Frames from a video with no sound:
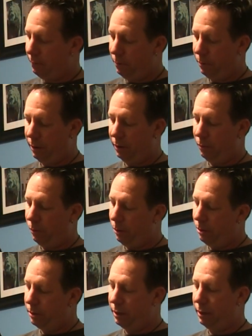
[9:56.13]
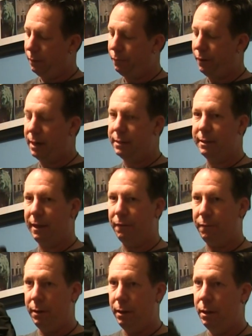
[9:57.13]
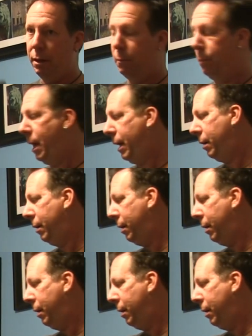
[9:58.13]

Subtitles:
everyone in the world and their friends have black